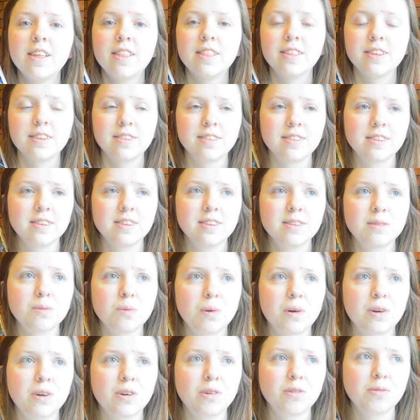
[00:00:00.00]
This is
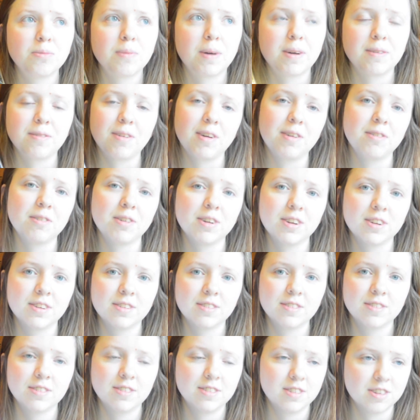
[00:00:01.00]
one of my favourite
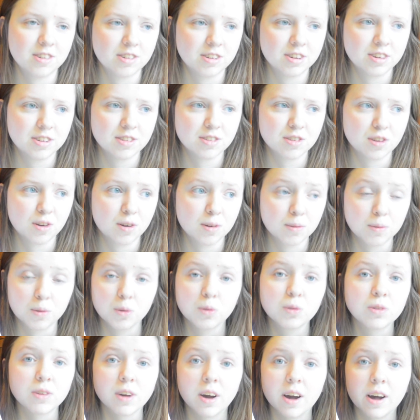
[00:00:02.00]
series of
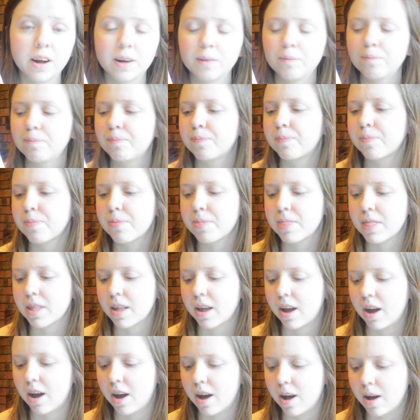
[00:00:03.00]
all time.
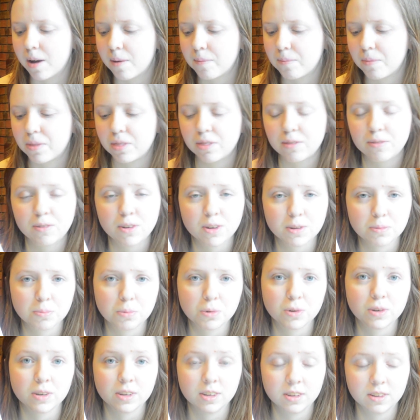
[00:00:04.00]
The first
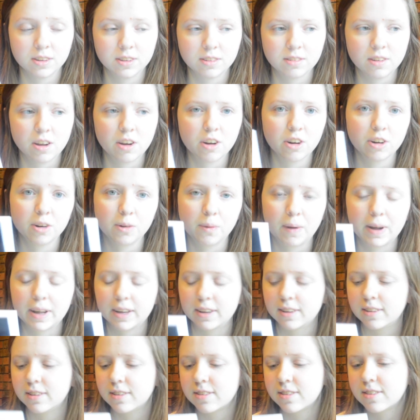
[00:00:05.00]
book is Air
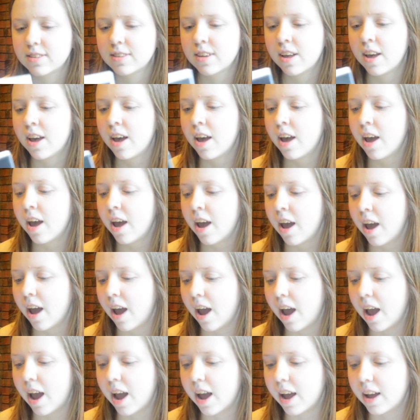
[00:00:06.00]
Awakens,
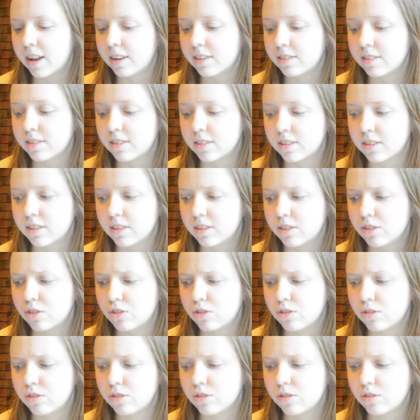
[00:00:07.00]
and
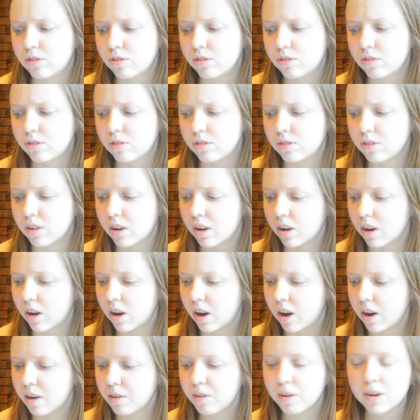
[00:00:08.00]

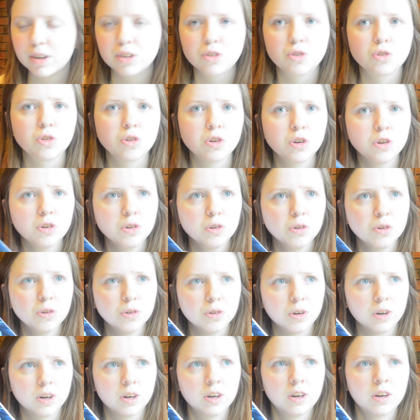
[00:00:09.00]
I read
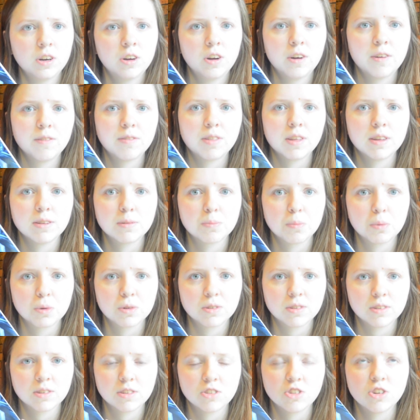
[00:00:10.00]
2 of these
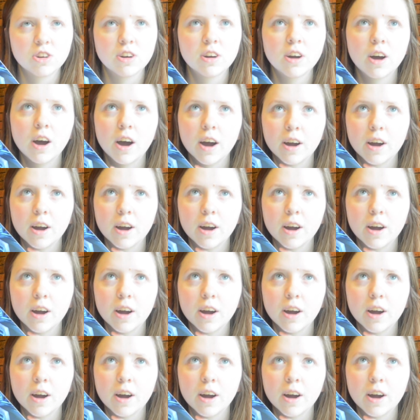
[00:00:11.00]
books this year.